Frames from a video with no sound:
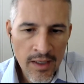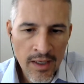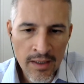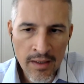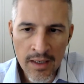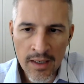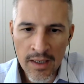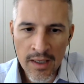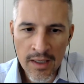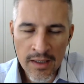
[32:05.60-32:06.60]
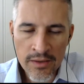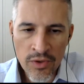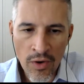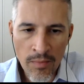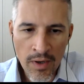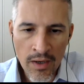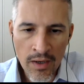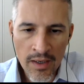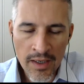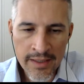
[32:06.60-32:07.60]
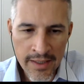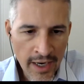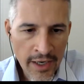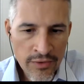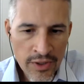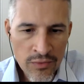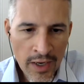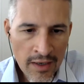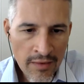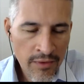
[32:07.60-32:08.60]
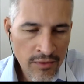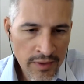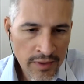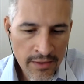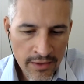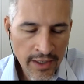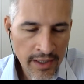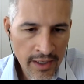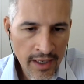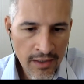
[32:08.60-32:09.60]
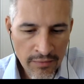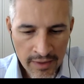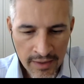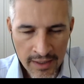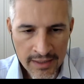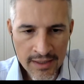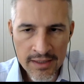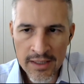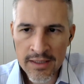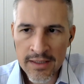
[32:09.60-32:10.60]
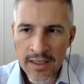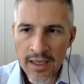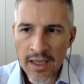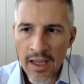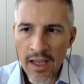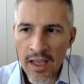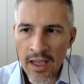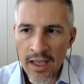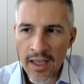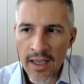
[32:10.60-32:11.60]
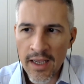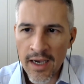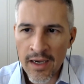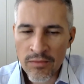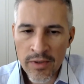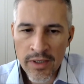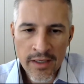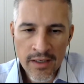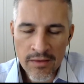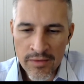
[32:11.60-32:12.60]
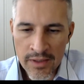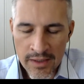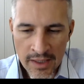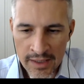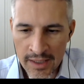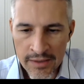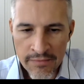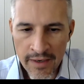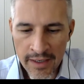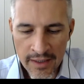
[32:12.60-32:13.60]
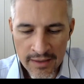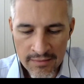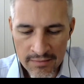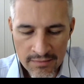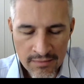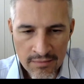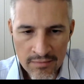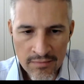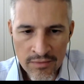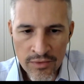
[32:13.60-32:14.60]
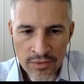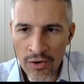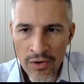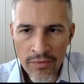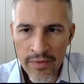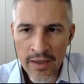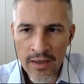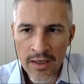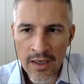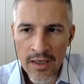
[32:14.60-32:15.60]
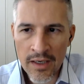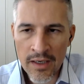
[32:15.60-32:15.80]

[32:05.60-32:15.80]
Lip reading: some scenarios as well for 2030, the end of the SDGs. And we identify that none of the